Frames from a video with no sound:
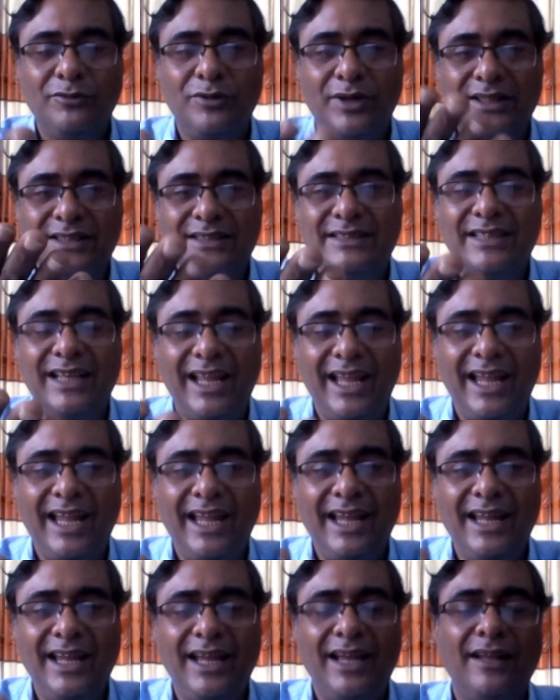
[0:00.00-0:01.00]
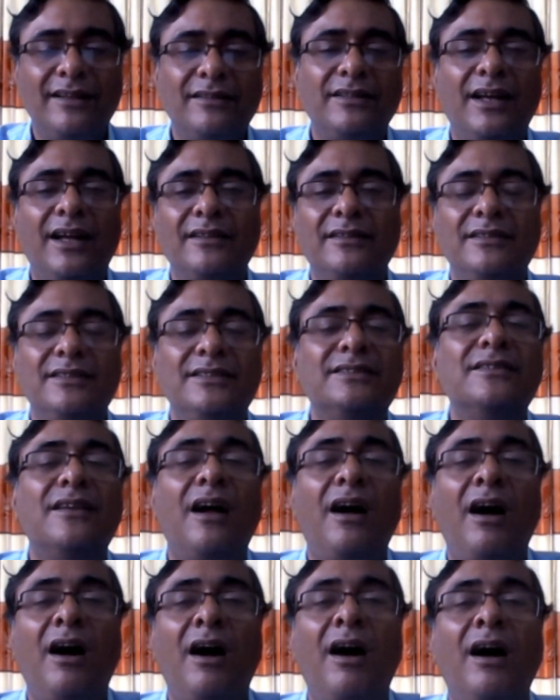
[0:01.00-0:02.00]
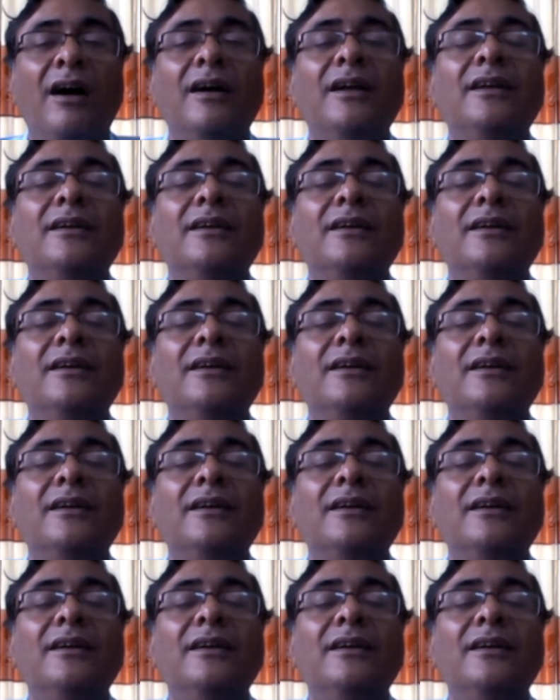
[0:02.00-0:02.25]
One is a and the other is a.